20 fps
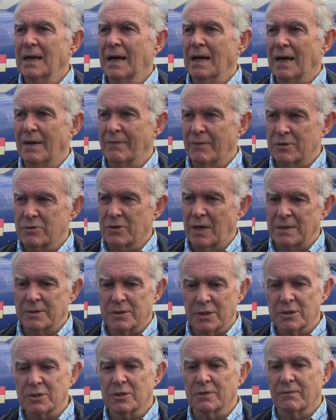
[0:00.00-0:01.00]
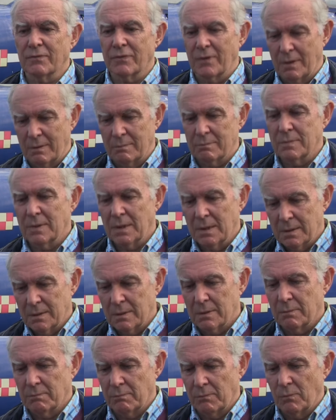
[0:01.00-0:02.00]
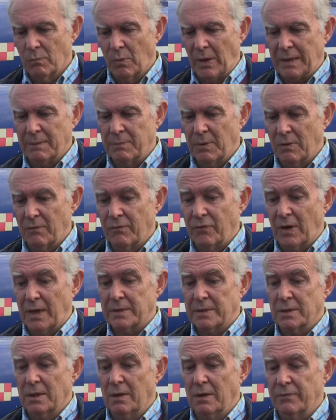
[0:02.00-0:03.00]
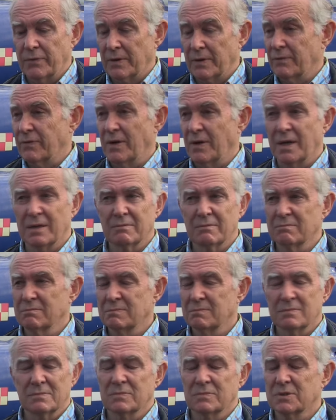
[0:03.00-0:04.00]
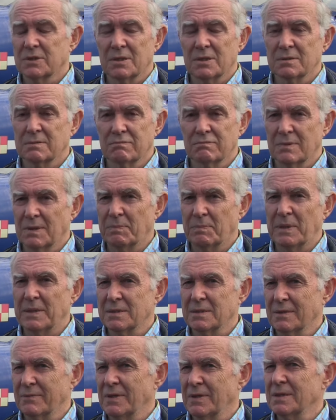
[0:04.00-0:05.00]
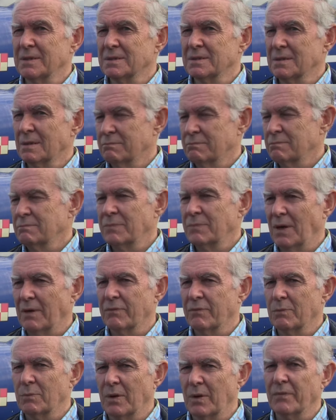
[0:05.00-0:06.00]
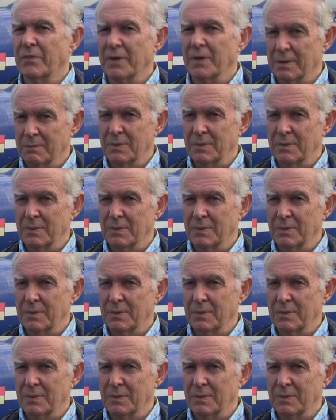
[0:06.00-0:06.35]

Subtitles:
and the transition from wing-borne flight to hovering flight, just a piece of ease, apart from one thing.